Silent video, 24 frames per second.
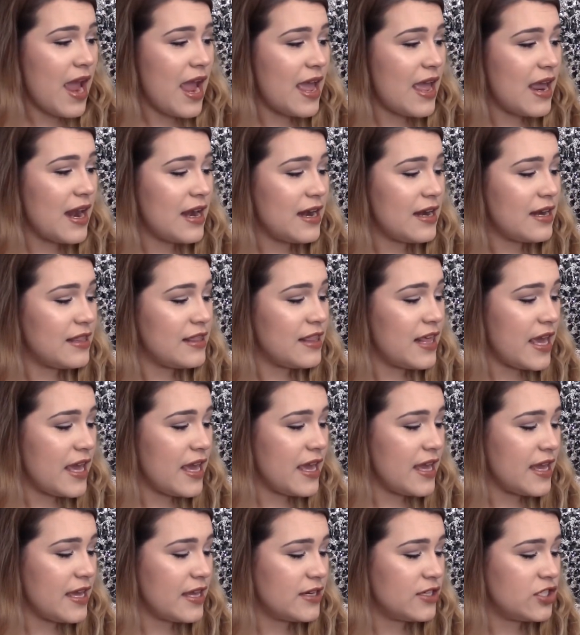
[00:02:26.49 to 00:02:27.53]
and
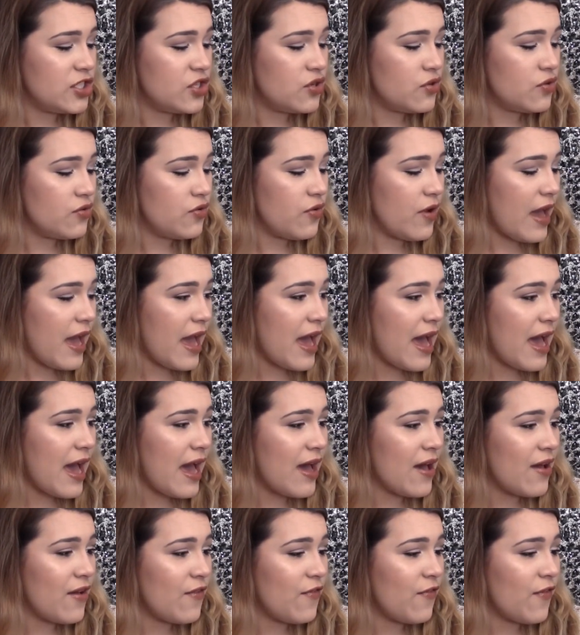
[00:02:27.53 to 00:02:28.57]
they do
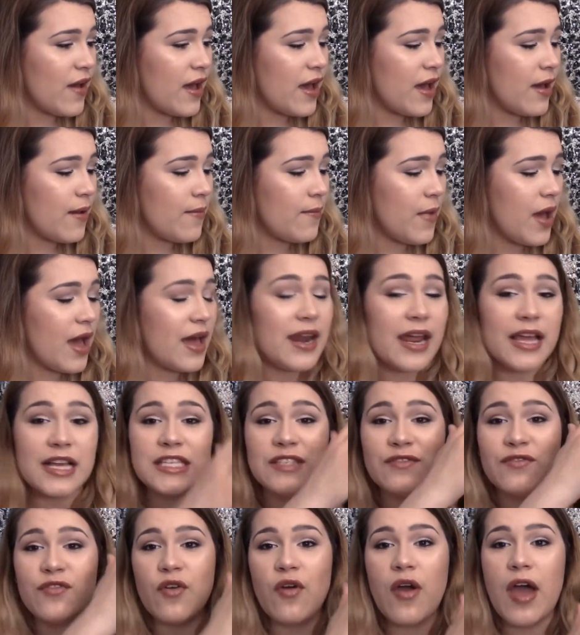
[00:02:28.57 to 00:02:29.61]
have um, a
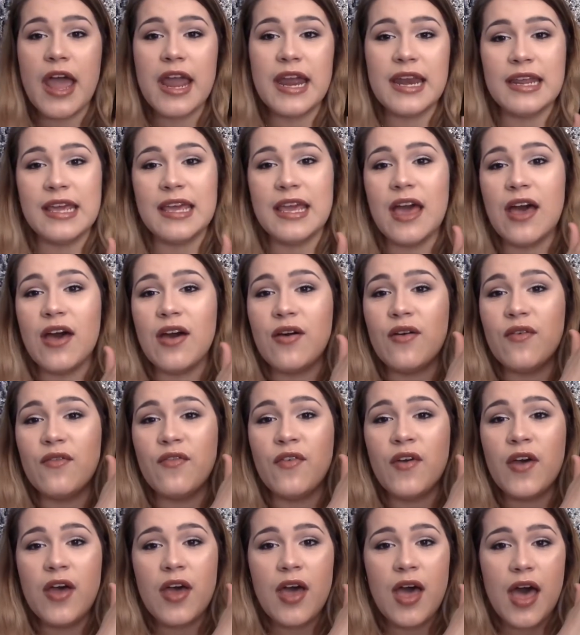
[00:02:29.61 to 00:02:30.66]
nice variety
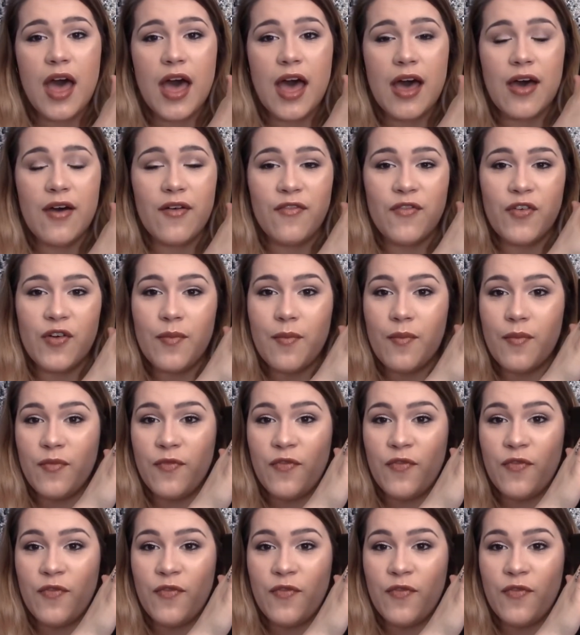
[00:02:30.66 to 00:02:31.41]
of uh, for,